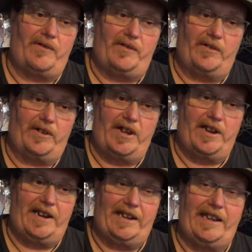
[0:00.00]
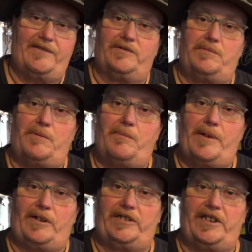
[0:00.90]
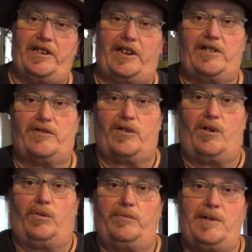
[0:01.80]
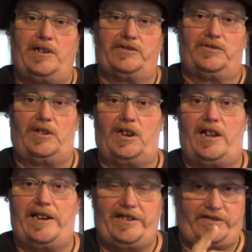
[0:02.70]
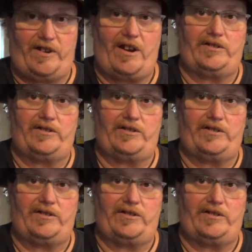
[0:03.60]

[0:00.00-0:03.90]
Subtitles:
their gun and it gives them an ability to control the muzzle a lot easier.